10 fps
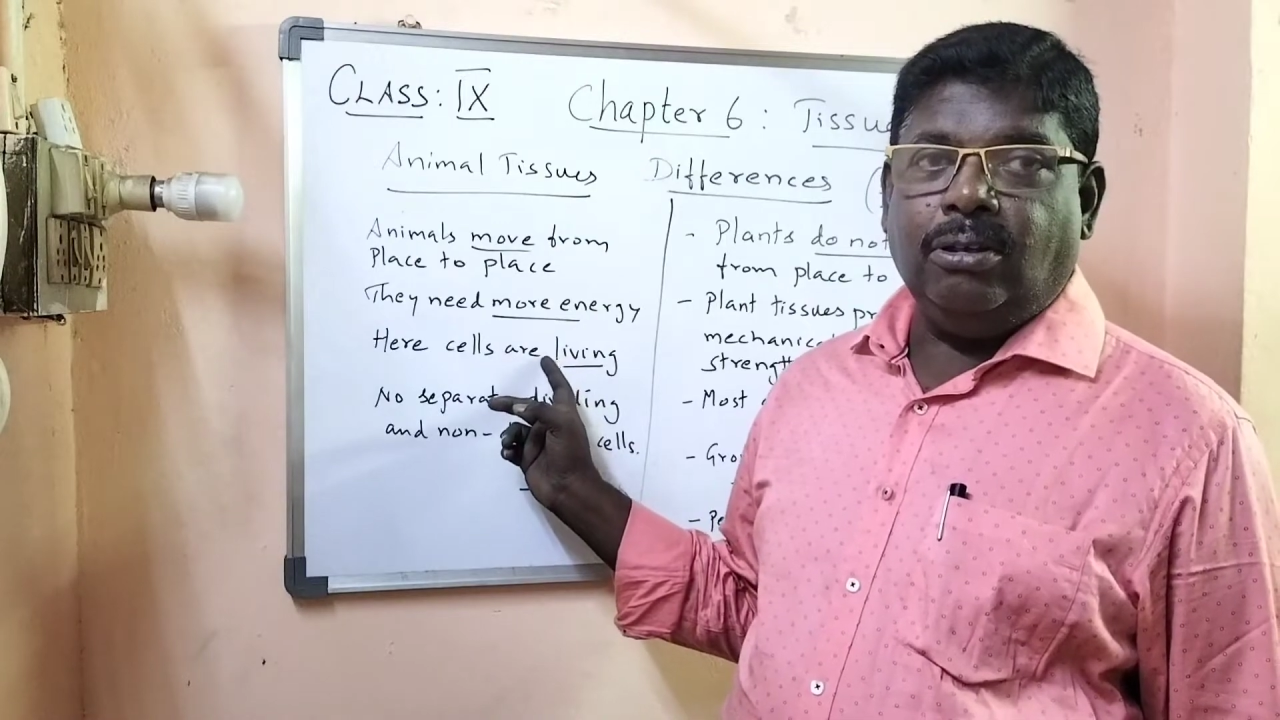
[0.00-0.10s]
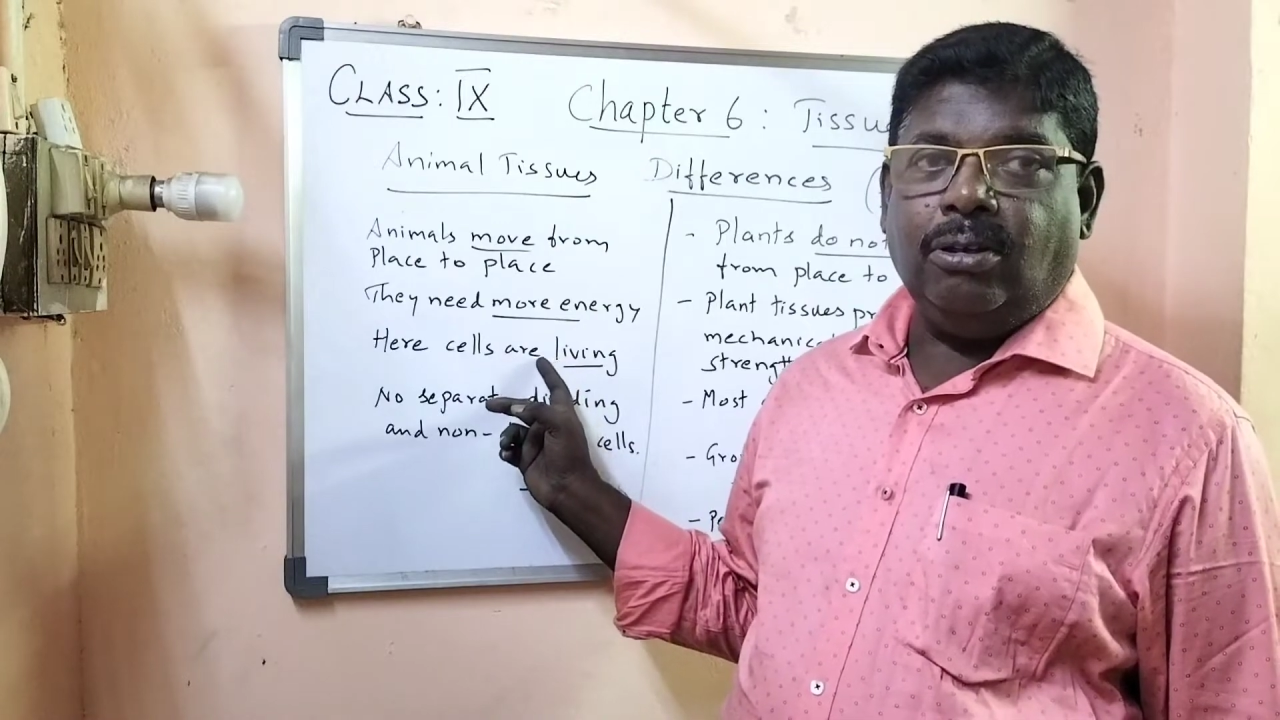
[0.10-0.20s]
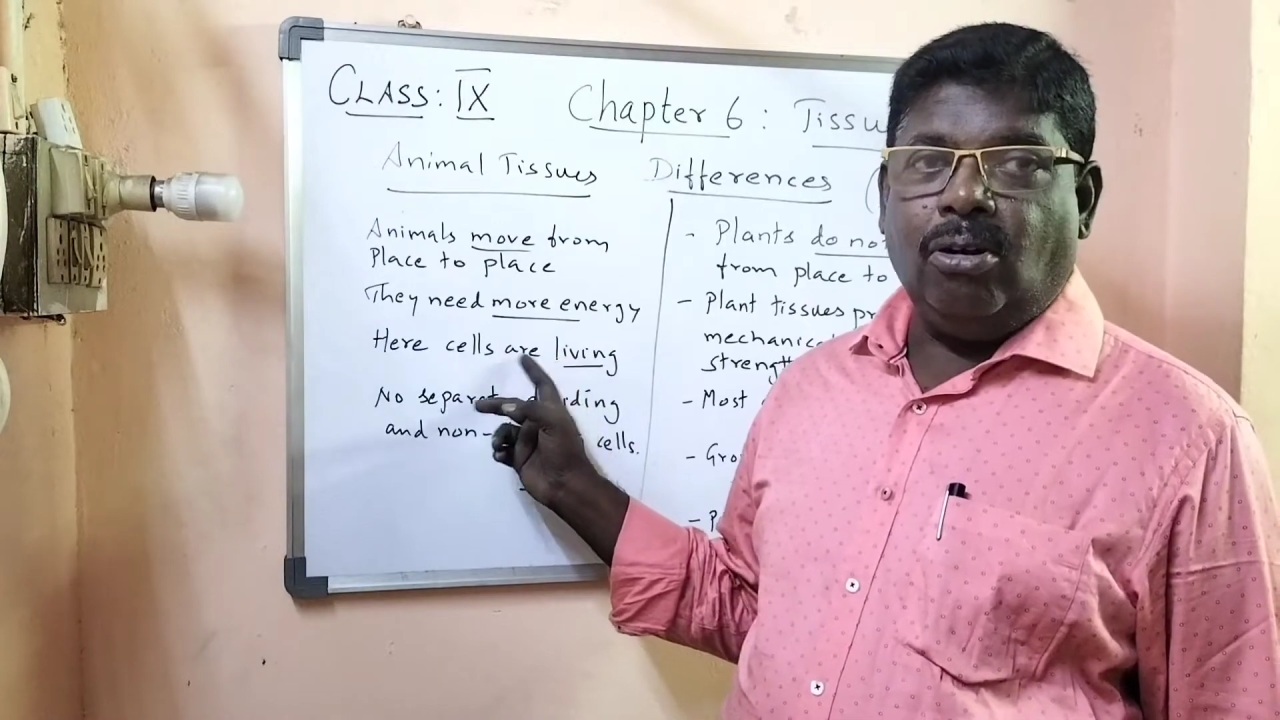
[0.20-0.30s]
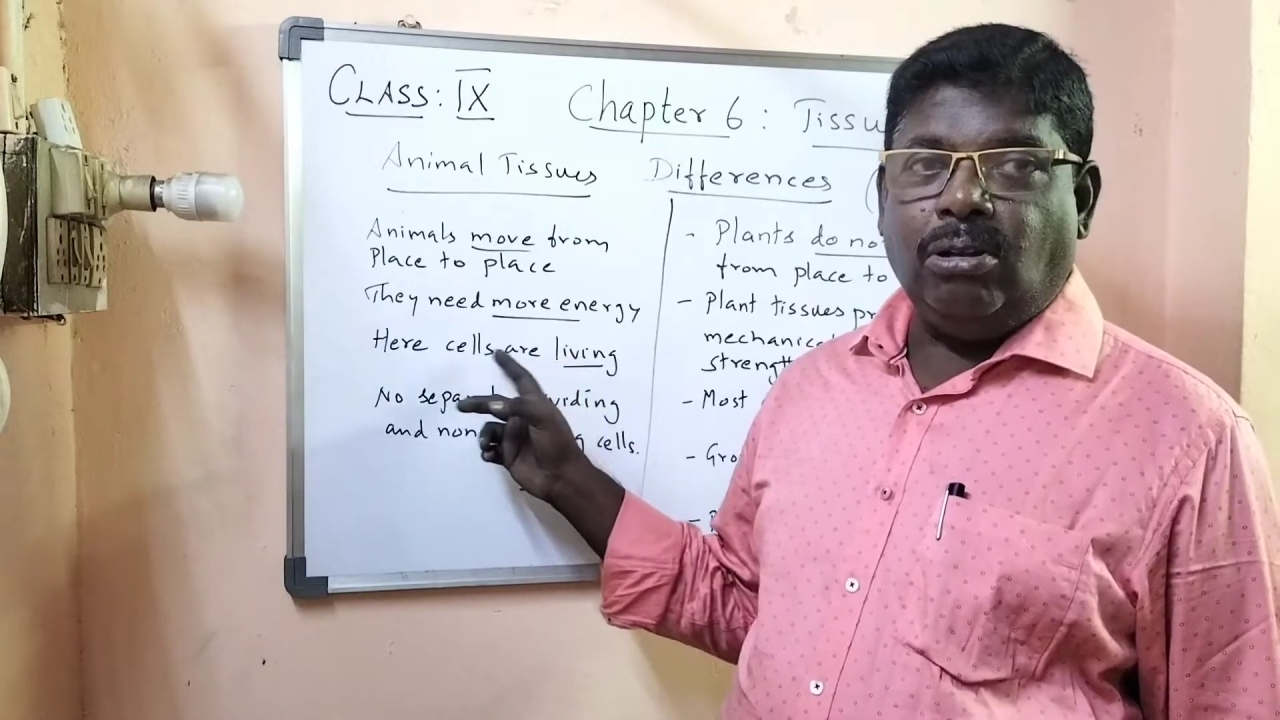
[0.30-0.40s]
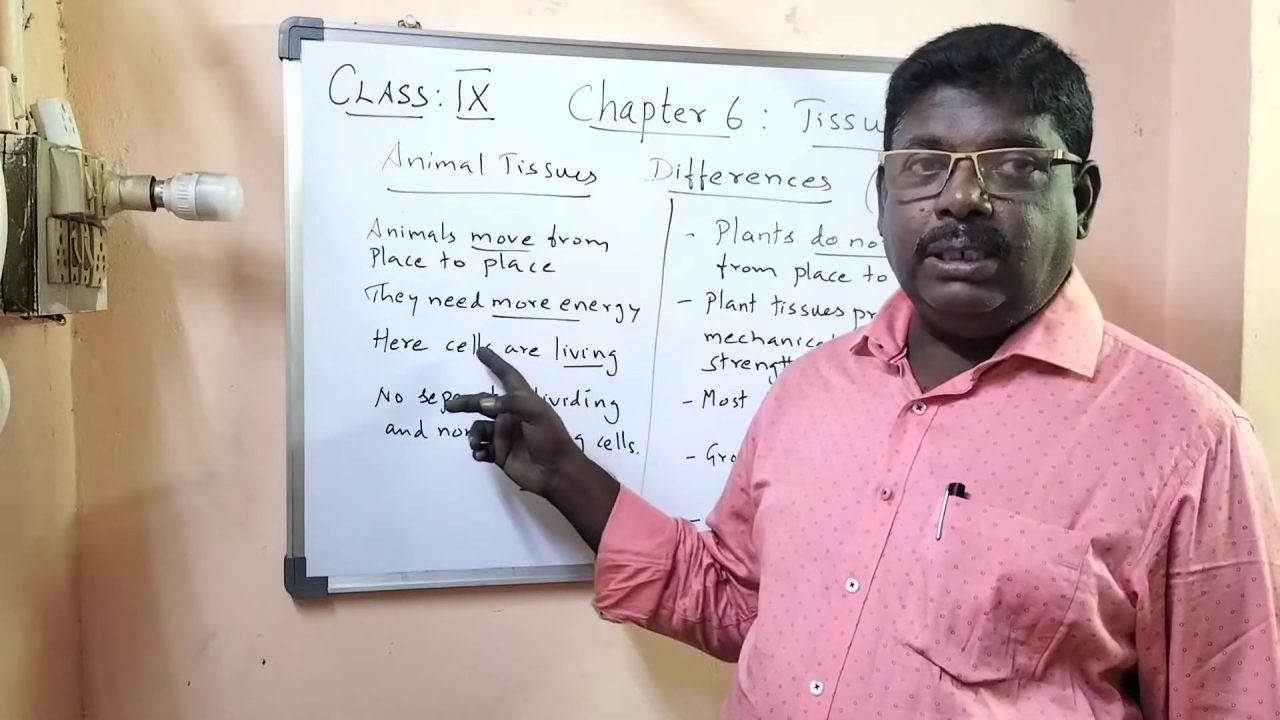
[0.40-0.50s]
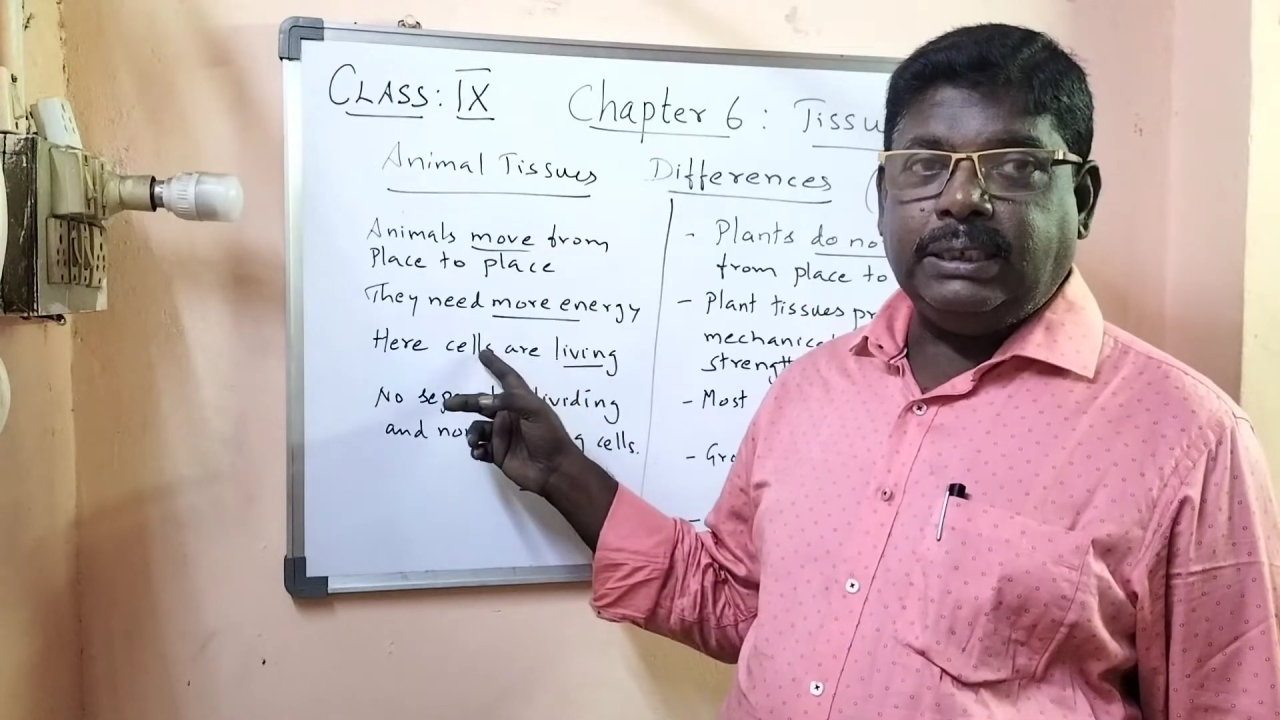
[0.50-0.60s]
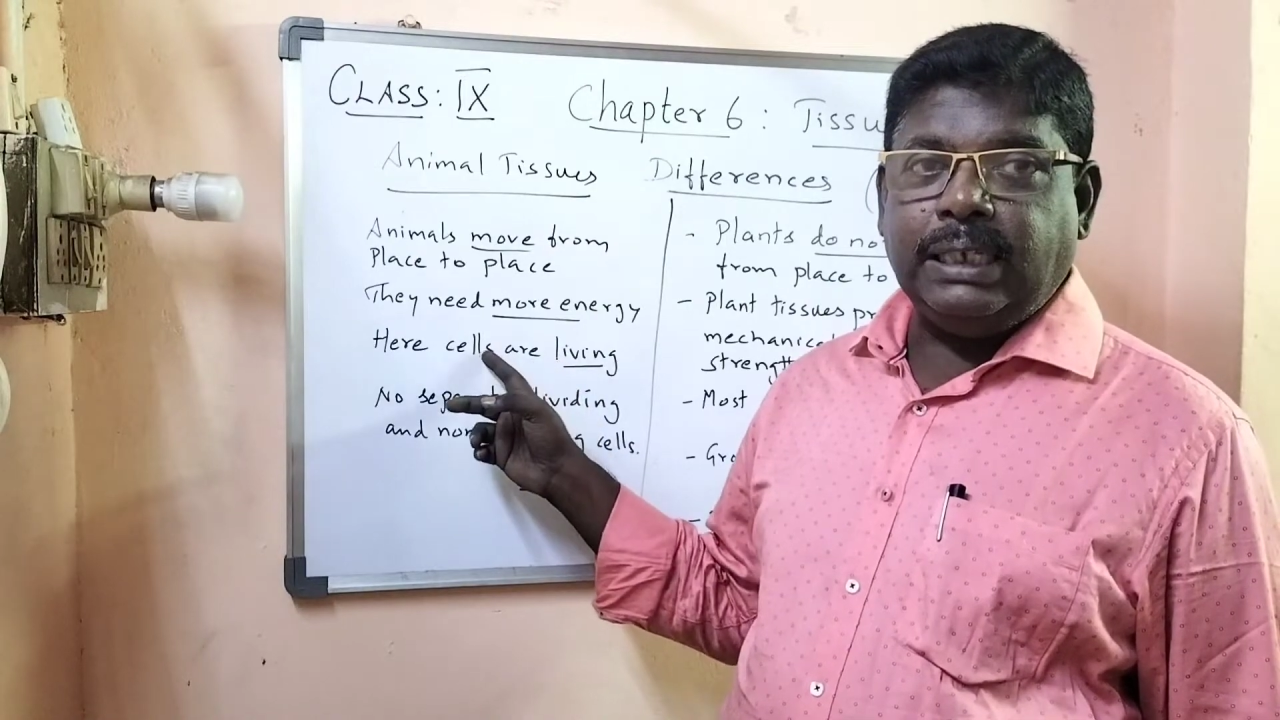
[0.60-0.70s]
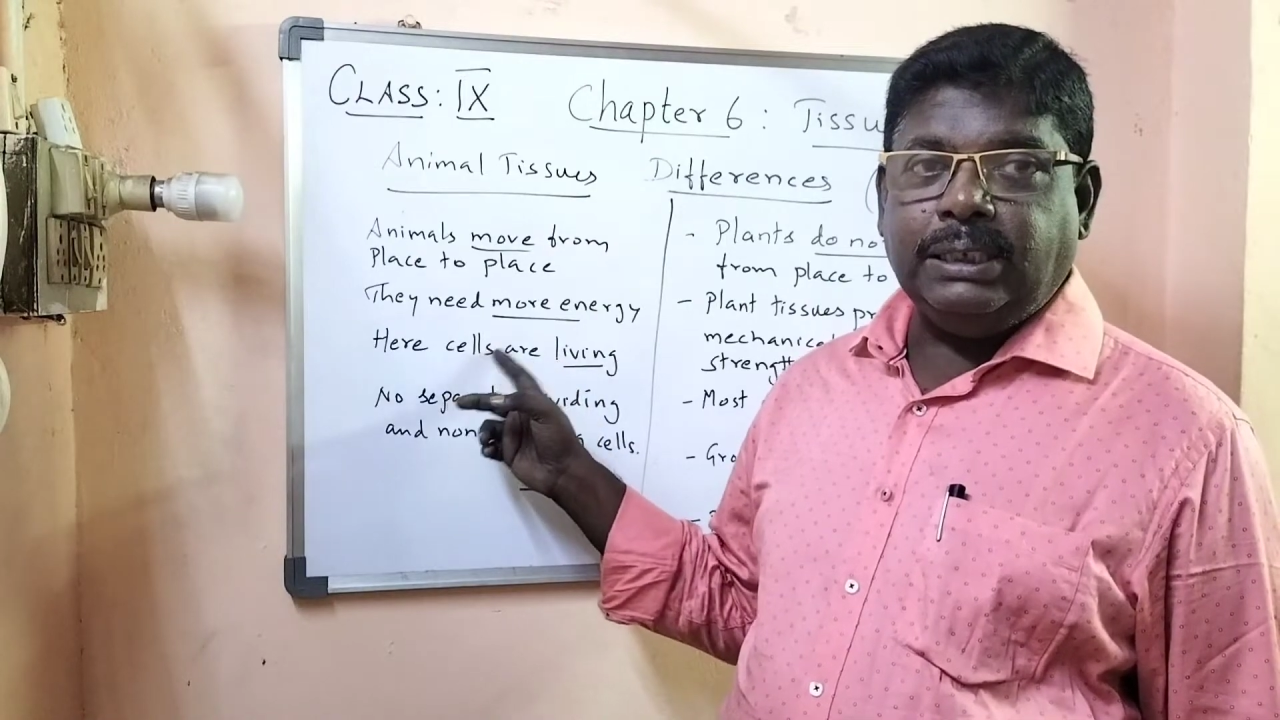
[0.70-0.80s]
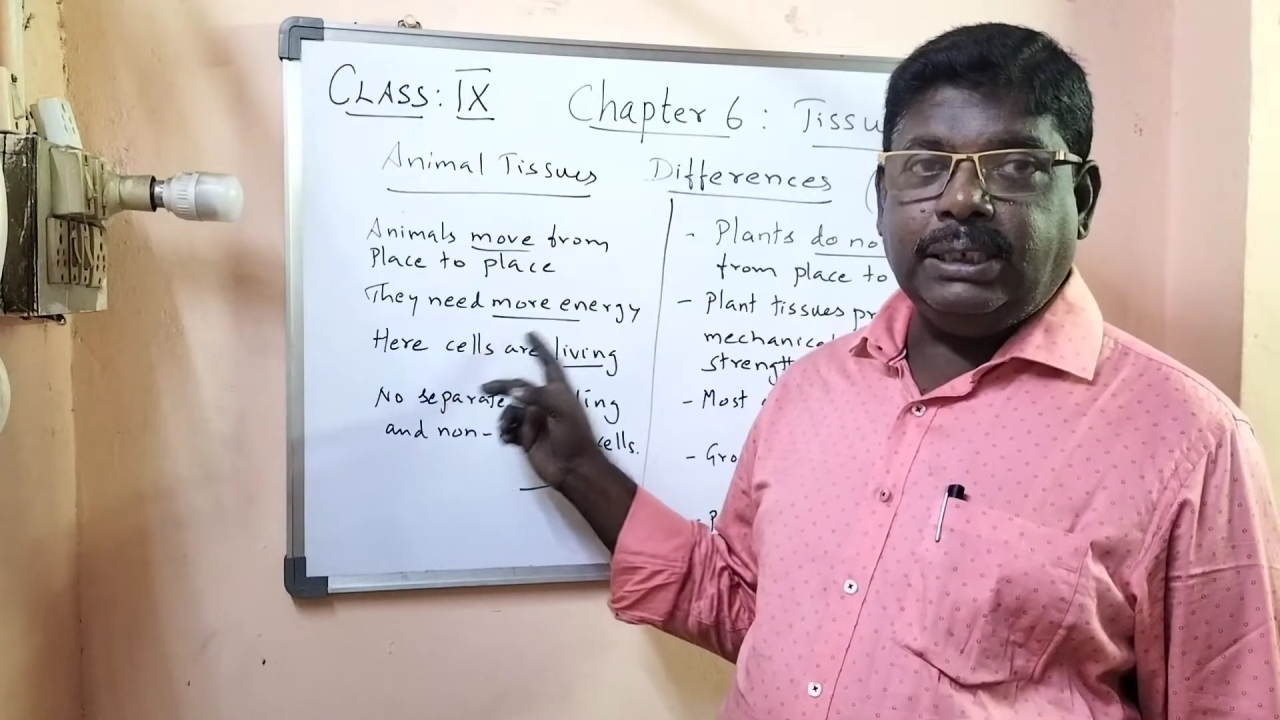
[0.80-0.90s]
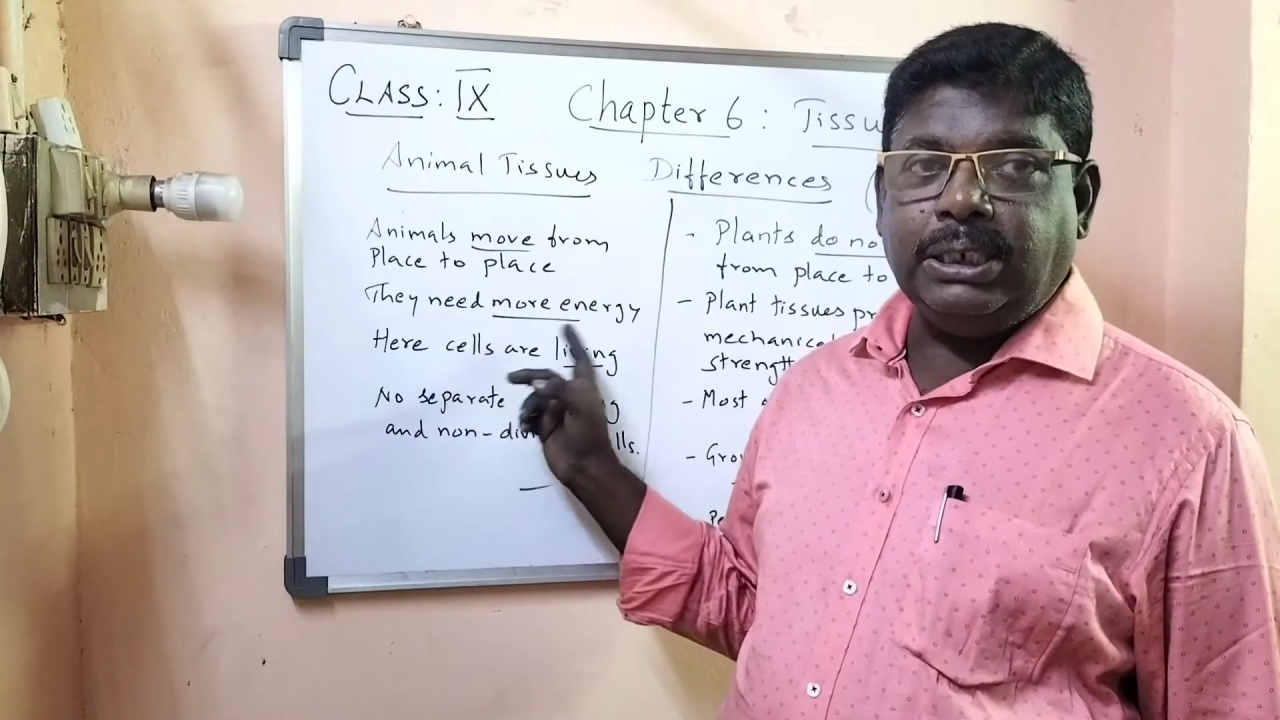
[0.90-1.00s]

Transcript: All the cells and